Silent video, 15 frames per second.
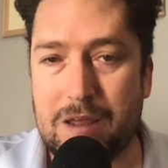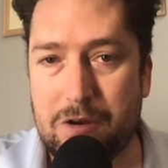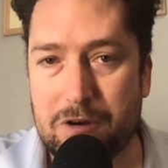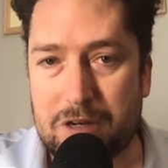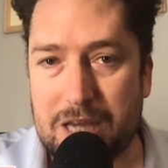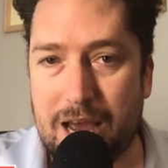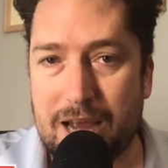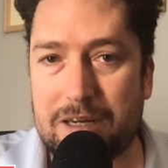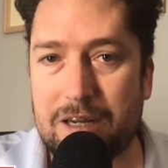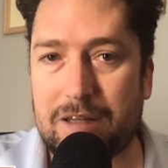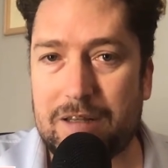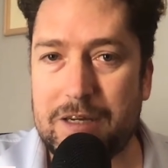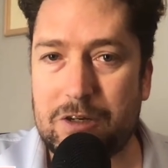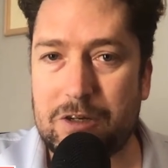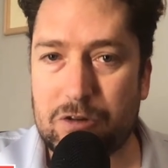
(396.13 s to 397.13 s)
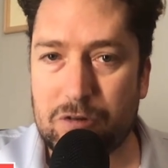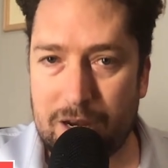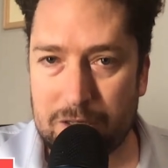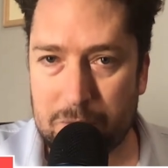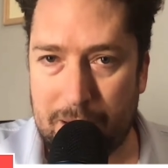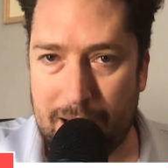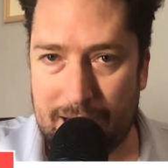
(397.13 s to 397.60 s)
You're technically
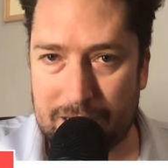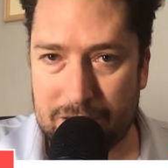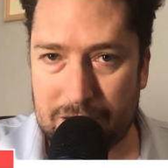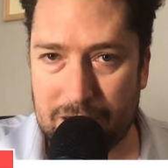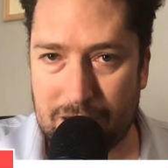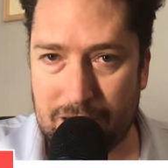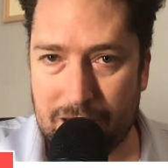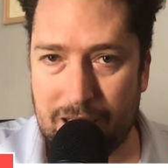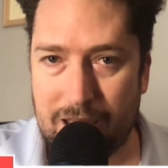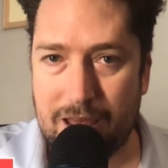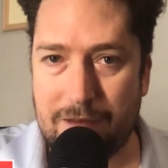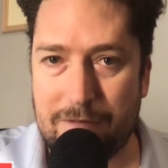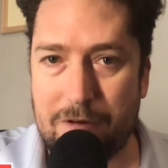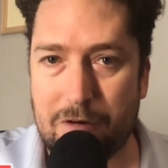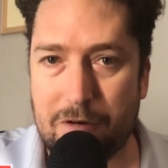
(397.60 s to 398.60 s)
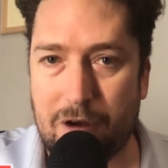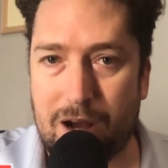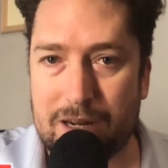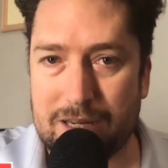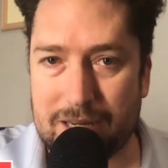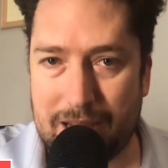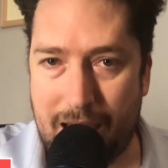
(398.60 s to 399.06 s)
trespassing if you're
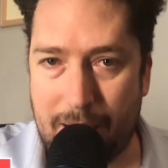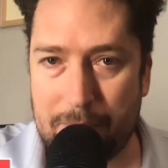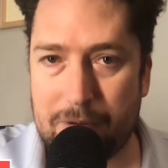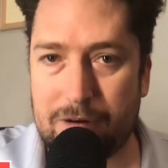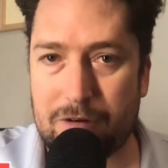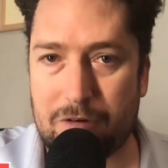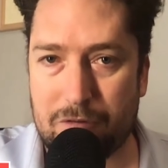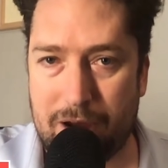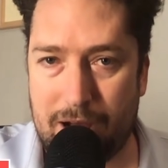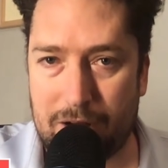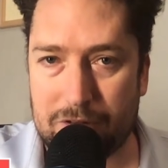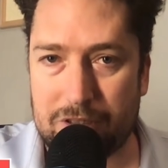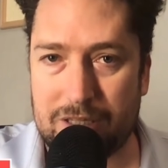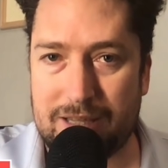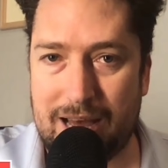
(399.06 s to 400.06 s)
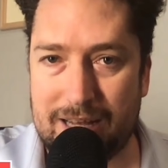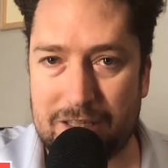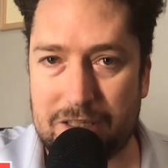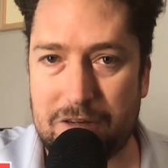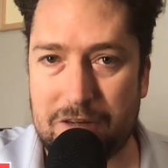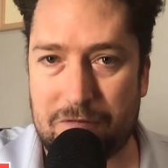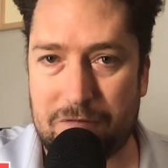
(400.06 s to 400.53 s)
on the Capitol grounds, and
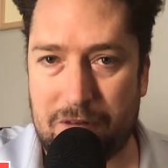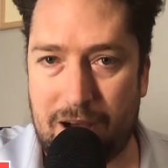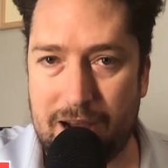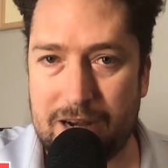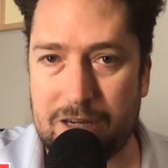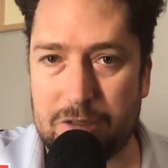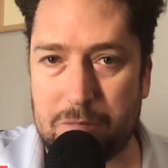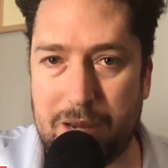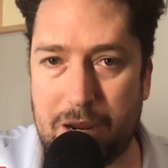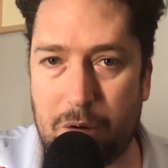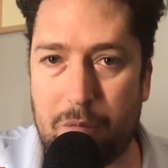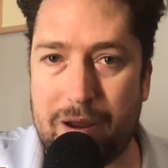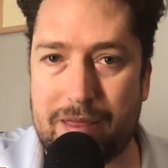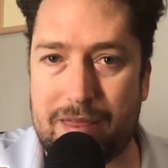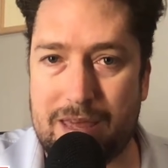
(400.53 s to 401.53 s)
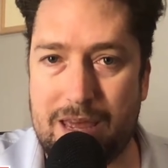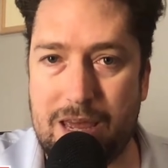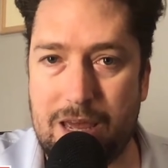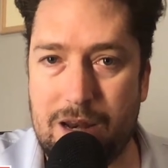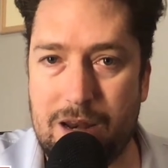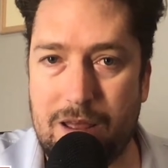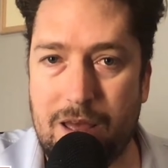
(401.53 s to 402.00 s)
that's defined as being
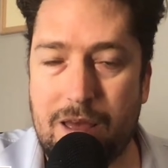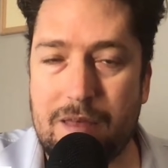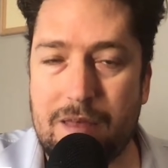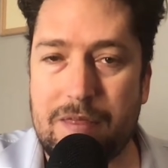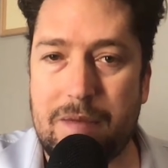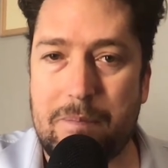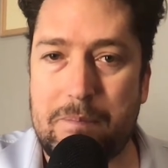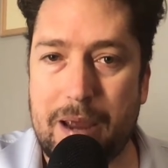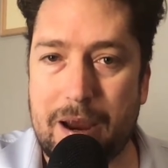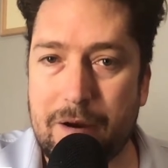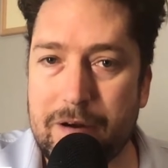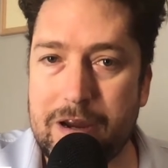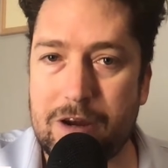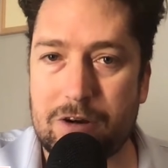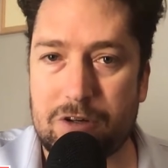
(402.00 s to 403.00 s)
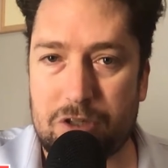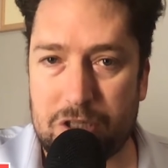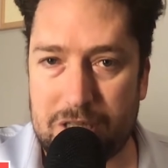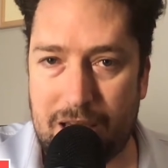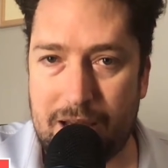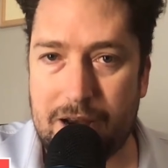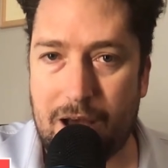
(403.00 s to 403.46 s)
within the
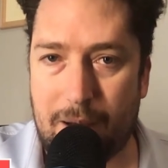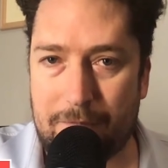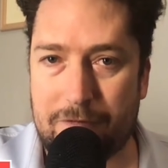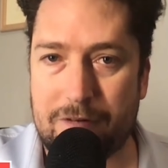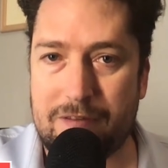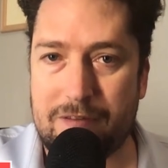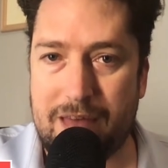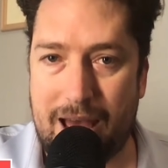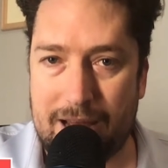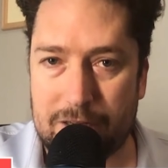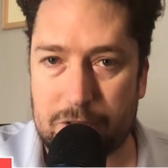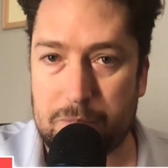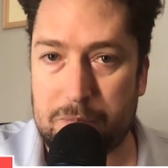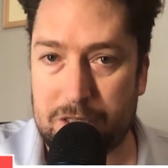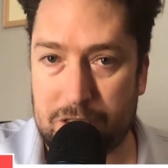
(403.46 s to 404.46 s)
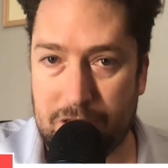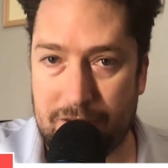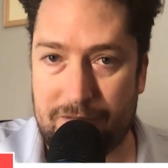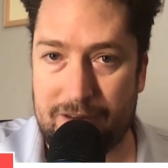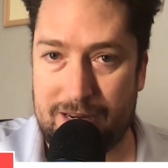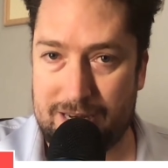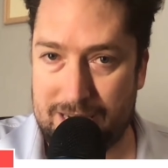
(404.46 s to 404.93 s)
barriers set up for that
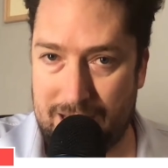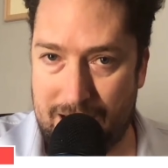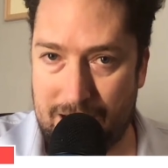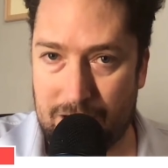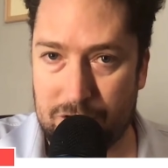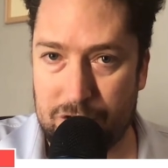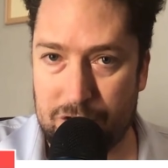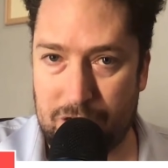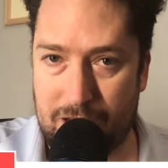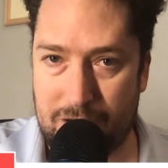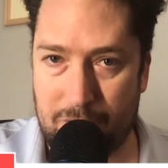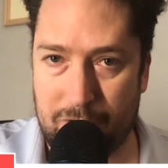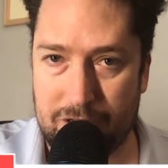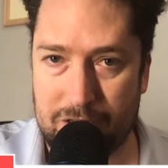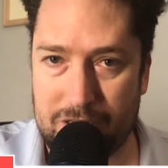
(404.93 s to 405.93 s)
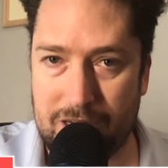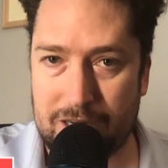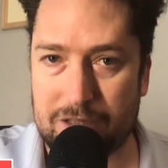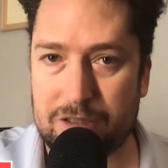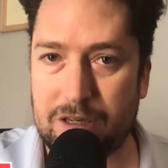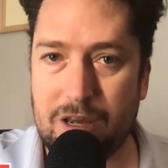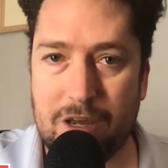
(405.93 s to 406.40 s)
specific day on January
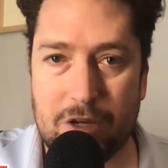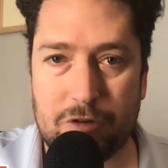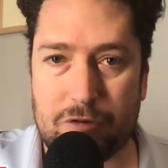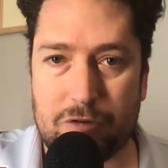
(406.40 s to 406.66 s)
6th.